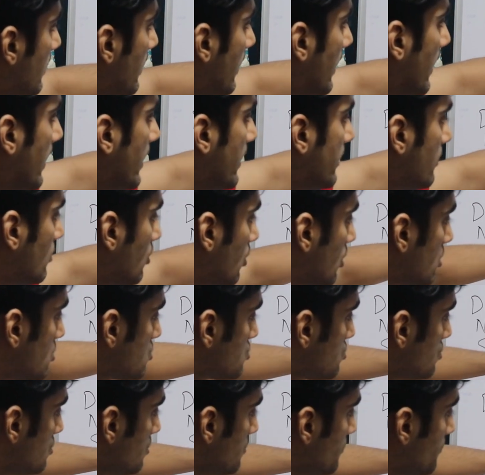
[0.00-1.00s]
and
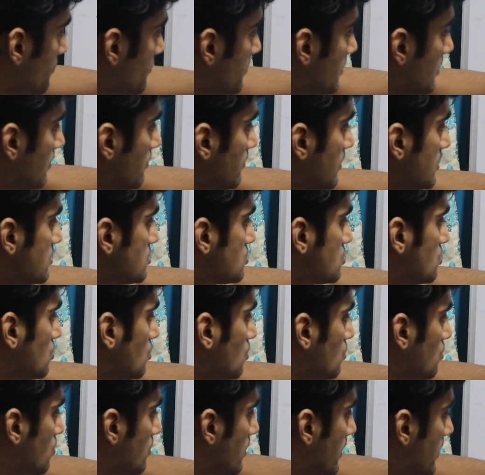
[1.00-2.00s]
also the ones
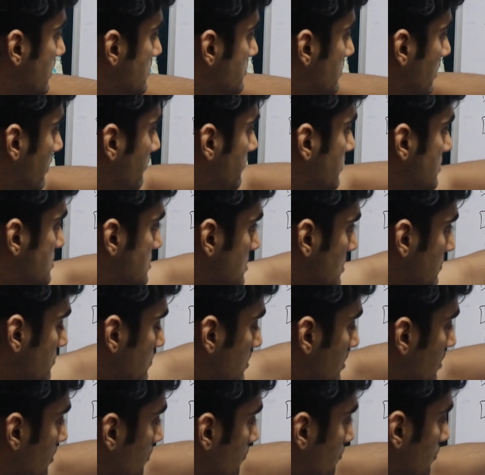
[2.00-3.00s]
who have
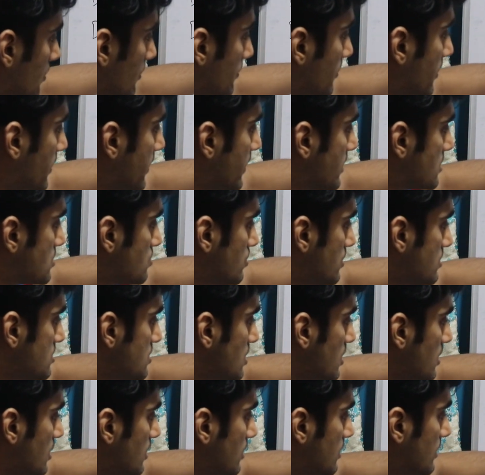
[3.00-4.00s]
received it from the next
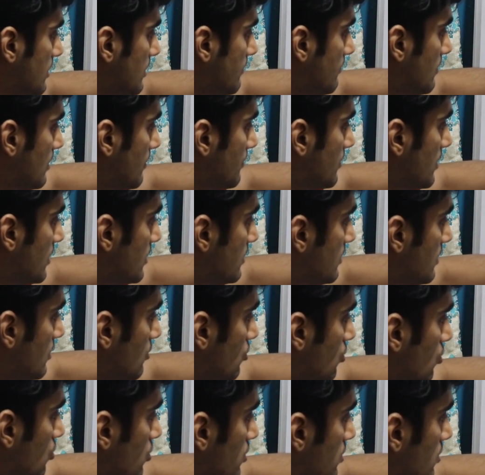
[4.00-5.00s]
ones, they will update their
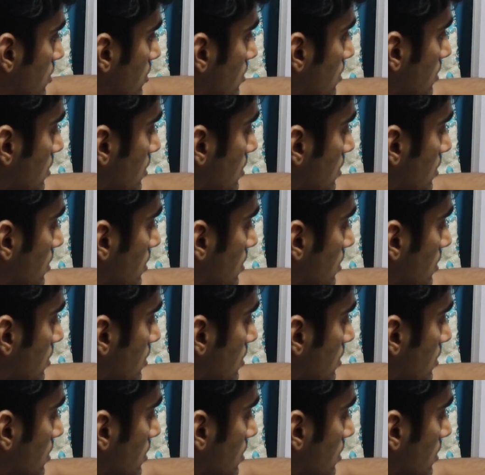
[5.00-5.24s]
own